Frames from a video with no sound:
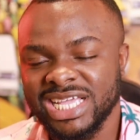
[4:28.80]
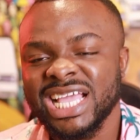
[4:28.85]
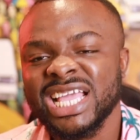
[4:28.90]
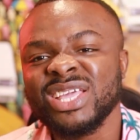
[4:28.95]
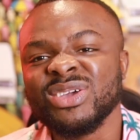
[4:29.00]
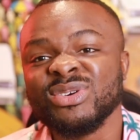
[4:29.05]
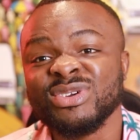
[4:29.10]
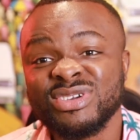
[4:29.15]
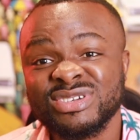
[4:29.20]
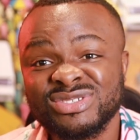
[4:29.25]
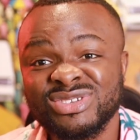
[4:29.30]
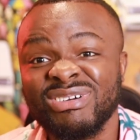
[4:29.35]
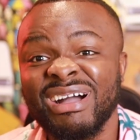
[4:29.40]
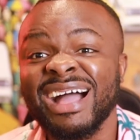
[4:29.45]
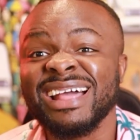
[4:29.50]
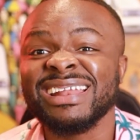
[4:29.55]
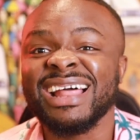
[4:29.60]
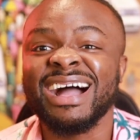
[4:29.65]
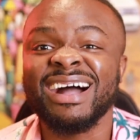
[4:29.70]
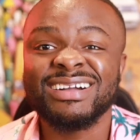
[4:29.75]
you will use your
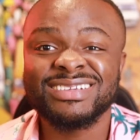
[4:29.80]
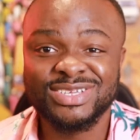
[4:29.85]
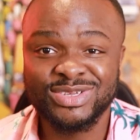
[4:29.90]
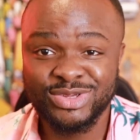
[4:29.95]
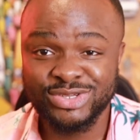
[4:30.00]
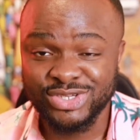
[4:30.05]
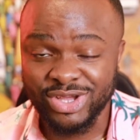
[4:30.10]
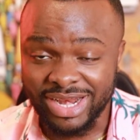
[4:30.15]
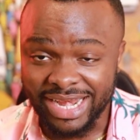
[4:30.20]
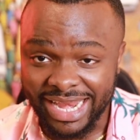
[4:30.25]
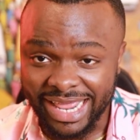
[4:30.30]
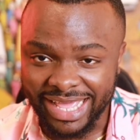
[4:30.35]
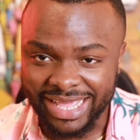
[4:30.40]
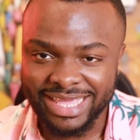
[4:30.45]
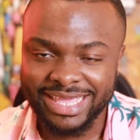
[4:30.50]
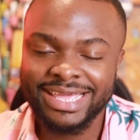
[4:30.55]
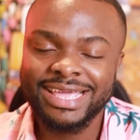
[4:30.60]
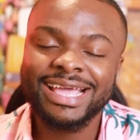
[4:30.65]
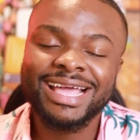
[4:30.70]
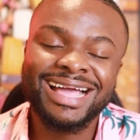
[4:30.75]
hand, you use your
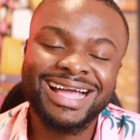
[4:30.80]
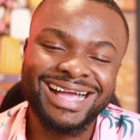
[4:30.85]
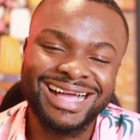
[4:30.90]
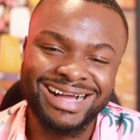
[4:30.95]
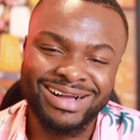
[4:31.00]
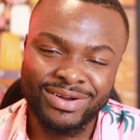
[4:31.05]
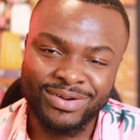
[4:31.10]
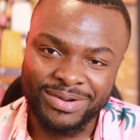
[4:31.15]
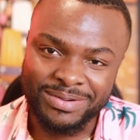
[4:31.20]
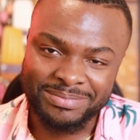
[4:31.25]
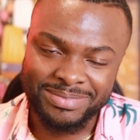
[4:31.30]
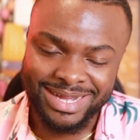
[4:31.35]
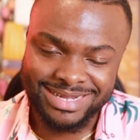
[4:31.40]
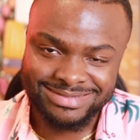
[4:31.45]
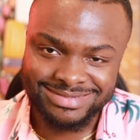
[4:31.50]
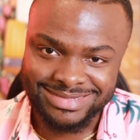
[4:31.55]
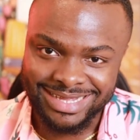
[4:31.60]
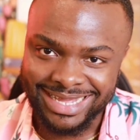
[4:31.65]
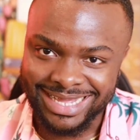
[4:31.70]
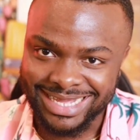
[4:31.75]
leg and come
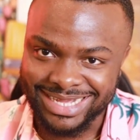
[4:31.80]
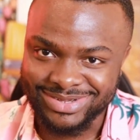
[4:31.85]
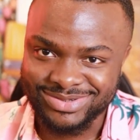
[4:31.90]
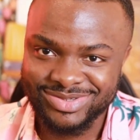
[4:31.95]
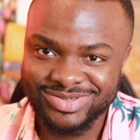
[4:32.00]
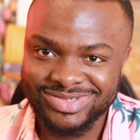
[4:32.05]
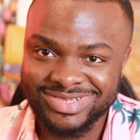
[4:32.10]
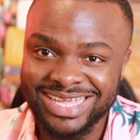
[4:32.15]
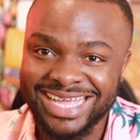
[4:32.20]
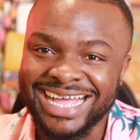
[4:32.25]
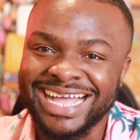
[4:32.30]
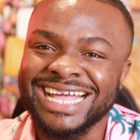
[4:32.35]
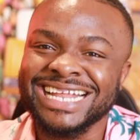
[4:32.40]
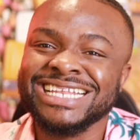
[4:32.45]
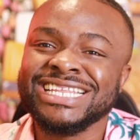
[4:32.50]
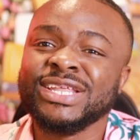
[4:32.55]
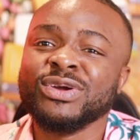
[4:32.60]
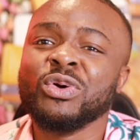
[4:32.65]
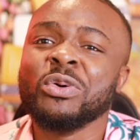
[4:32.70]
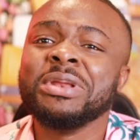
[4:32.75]
back to that house.
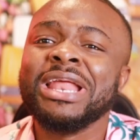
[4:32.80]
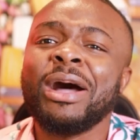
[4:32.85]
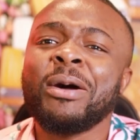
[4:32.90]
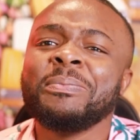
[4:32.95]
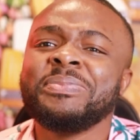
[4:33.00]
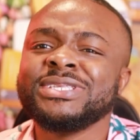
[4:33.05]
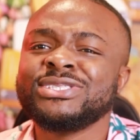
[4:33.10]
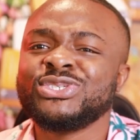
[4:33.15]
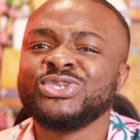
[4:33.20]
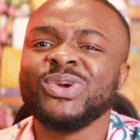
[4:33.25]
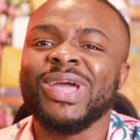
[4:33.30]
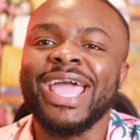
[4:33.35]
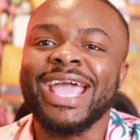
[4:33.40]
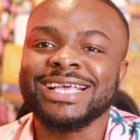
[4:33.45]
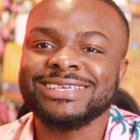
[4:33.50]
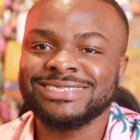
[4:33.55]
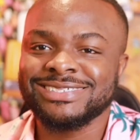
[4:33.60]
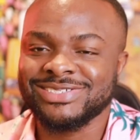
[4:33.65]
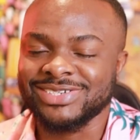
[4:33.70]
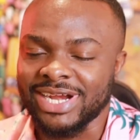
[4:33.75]
And they will now beat you
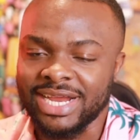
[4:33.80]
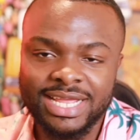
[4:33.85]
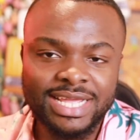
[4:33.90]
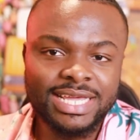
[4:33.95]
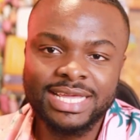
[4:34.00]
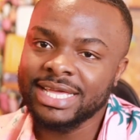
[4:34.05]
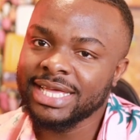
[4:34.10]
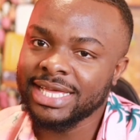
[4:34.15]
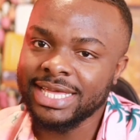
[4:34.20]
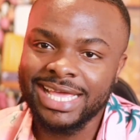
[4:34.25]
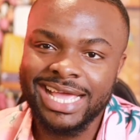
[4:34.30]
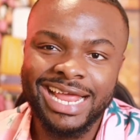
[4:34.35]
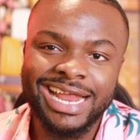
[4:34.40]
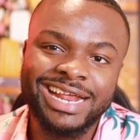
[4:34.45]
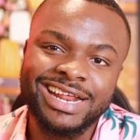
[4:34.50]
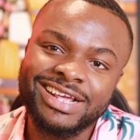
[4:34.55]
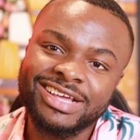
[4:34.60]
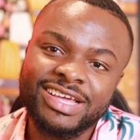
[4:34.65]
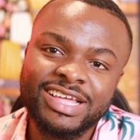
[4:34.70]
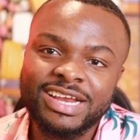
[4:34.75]
extra.
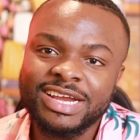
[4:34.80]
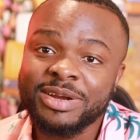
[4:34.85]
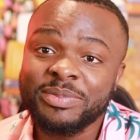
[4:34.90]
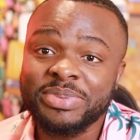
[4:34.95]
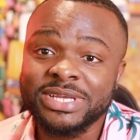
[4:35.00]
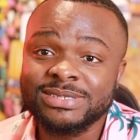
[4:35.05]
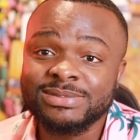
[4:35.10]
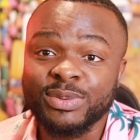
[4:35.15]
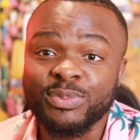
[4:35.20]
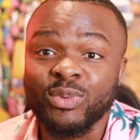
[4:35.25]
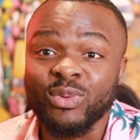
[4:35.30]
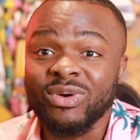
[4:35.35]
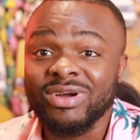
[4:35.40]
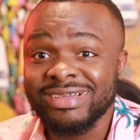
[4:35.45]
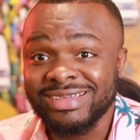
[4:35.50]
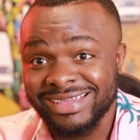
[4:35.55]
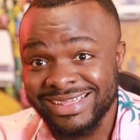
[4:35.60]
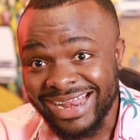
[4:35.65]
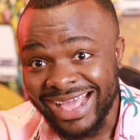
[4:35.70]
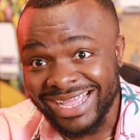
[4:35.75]
Here, you beat people.
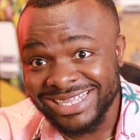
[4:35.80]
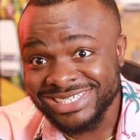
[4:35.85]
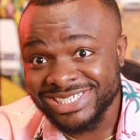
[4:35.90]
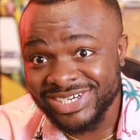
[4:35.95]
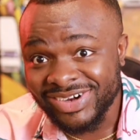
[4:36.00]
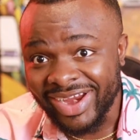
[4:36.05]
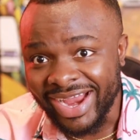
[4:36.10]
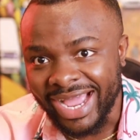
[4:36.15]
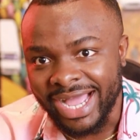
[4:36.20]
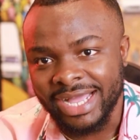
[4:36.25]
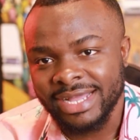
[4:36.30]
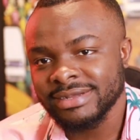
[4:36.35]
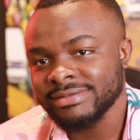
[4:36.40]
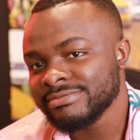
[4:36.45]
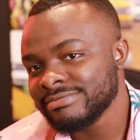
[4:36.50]
In Nigeria,